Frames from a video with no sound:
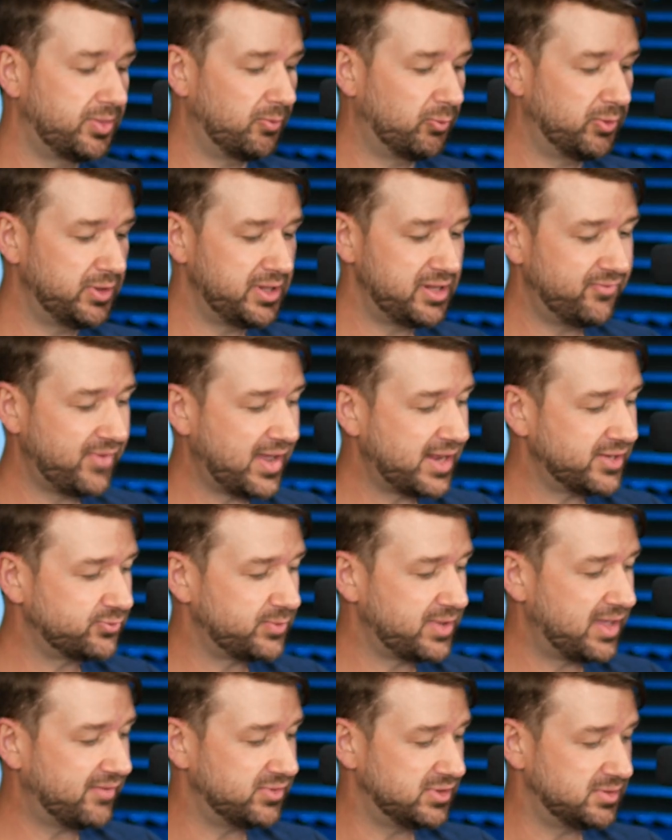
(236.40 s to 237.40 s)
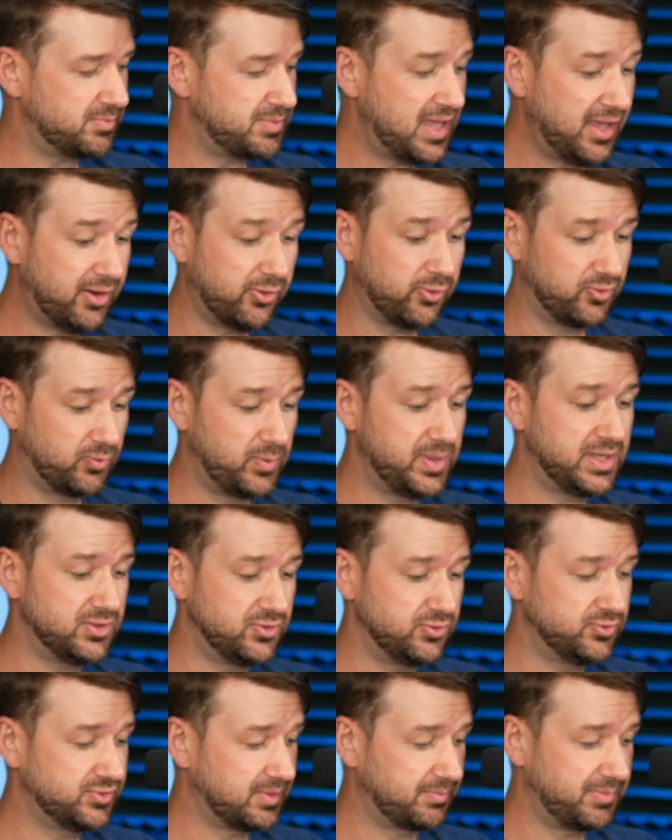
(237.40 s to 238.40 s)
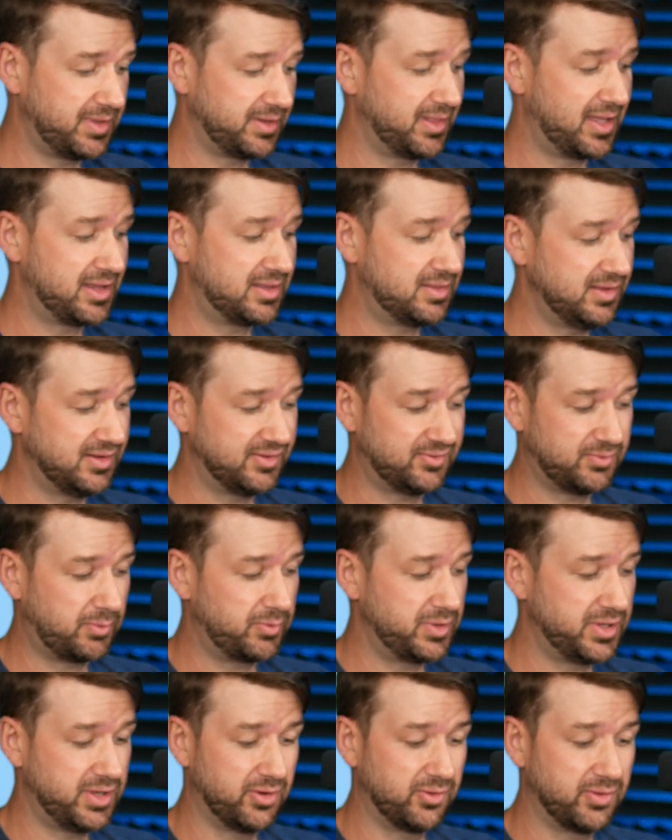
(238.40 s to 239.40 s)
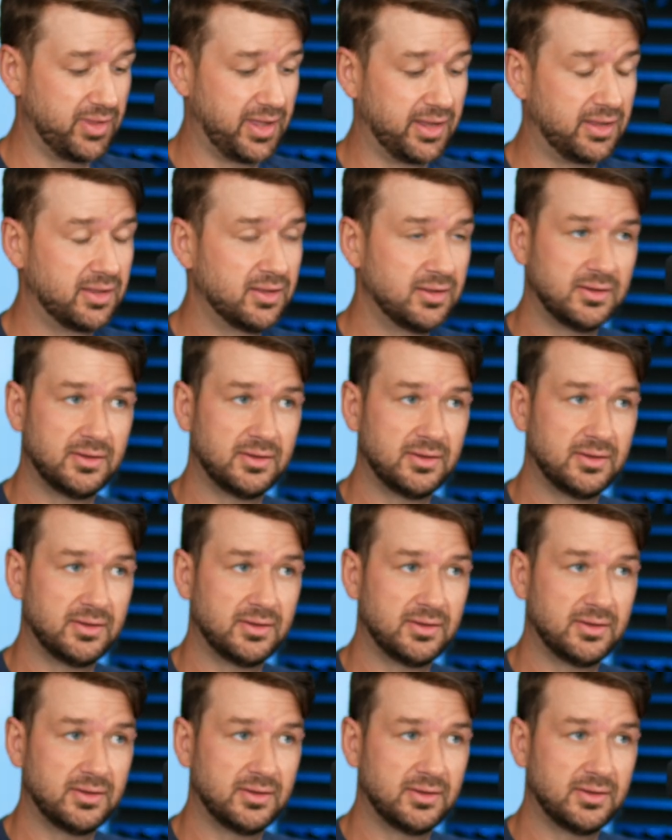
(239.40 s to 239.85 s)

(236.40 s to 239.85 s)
of the advantage we have at the piano is we can do something like this where we go like,